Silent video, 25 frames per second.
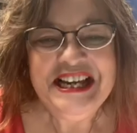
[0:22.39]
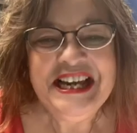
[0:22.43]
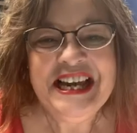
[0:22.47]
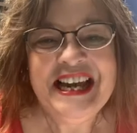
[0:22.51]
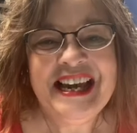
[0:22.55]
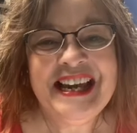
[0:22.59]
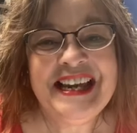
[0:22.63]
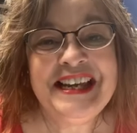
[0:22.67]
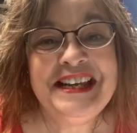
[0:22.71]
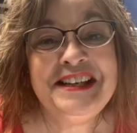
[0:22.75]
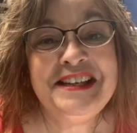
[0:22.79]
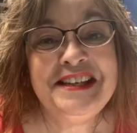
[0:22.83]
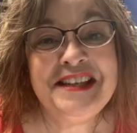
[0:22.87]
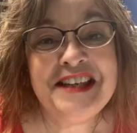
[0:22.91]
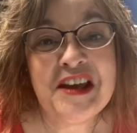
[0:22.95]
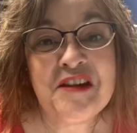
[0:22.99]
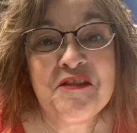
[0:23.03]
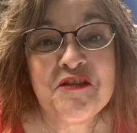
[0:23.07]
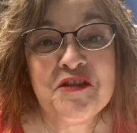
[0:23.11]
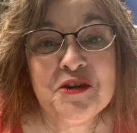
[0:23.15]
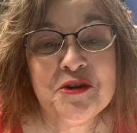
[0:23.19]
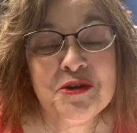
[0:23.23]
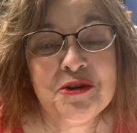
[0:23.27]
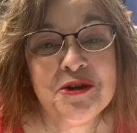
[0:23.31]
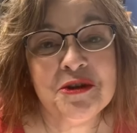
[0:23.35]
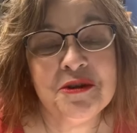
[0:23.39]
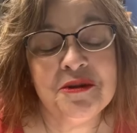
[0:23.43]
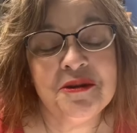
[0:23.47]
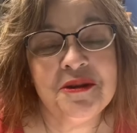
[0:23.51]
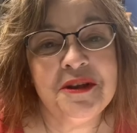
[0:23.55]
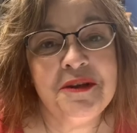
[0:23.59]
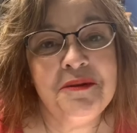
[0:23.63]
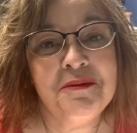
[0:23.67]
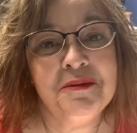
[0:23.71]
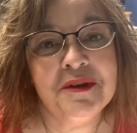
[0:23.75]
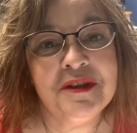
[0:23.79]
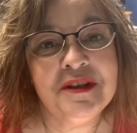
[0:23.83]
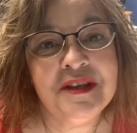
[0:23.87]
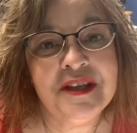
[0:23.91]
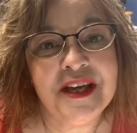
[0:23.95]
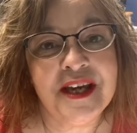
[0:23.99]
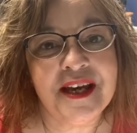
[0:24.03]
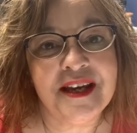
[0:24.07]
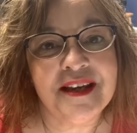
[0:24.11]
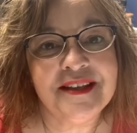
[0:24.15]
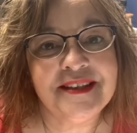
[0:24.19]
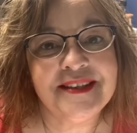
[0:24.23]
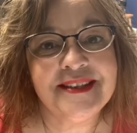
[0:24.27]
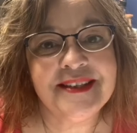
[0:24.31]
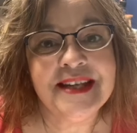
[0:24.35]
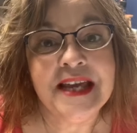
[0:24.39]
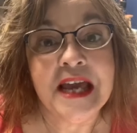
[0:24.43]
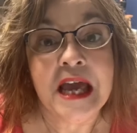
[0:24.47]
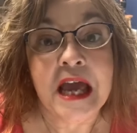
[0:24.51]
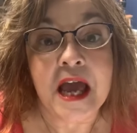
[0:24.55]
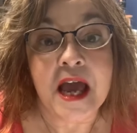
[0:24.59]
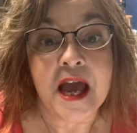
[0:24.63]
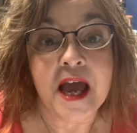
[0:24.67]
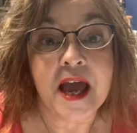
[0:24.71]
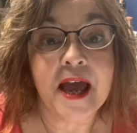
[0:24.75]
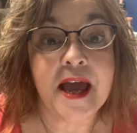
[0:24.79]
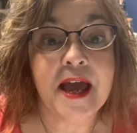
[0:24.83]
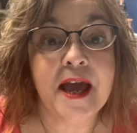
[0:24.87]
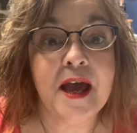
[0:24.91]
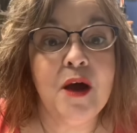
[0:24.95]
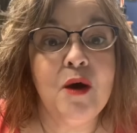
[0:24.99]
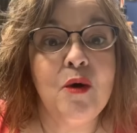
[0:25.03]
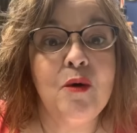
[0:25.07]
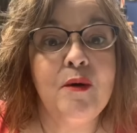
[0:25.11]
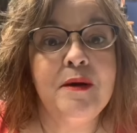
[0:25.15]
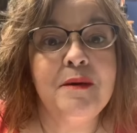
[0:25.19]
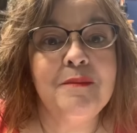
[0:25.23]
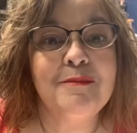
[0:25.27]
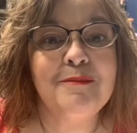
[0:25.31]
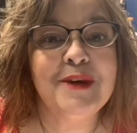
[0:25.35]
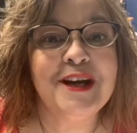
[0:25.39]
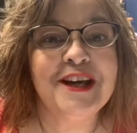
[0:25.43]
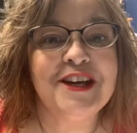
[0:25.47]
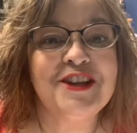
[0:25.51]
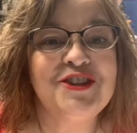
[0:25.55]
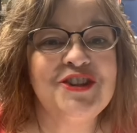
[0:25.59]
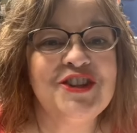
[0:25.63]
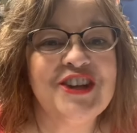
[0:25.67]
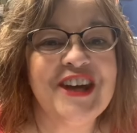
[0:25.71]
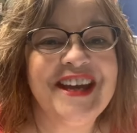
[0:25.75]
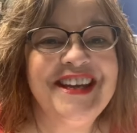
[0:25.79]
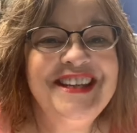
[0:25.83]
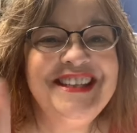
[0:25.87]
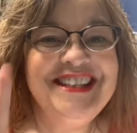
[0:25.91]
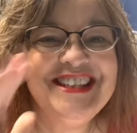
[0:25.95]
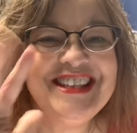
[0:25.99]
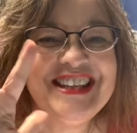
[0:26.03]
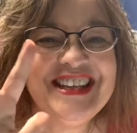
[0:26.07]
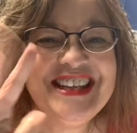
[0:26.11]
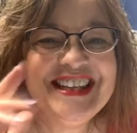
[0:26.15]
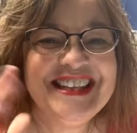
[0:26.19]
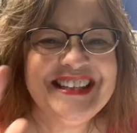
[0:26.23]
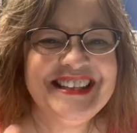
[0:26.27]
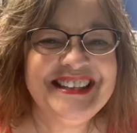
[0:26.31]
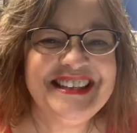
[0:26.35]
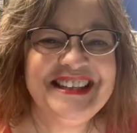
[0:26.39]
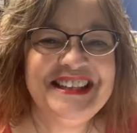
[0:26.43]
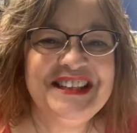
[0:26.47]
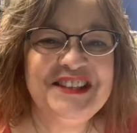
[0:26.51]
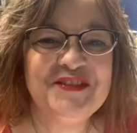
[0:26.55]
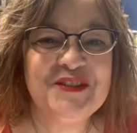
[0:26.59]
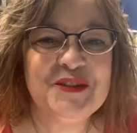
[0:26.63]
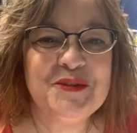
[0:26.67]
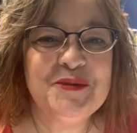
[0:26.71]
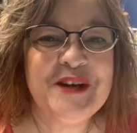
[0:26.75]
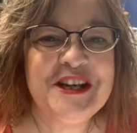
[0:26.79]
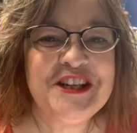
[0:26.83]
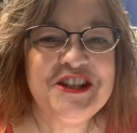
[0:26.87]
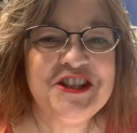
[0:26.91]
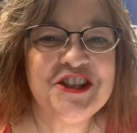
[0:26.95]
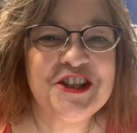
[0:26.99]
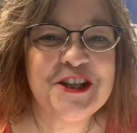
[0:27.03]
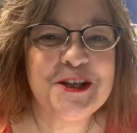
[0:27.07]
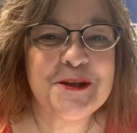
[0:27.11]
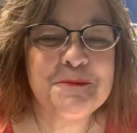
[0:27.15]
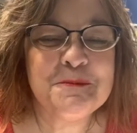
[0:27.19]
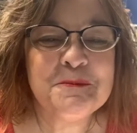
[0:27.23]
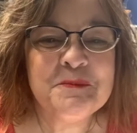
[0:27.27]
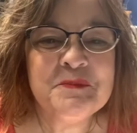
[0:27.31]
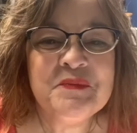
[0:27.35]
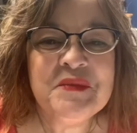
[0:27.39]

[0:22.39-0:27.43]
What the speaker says: I never truly realized how much, hi Jan, thanks for watching,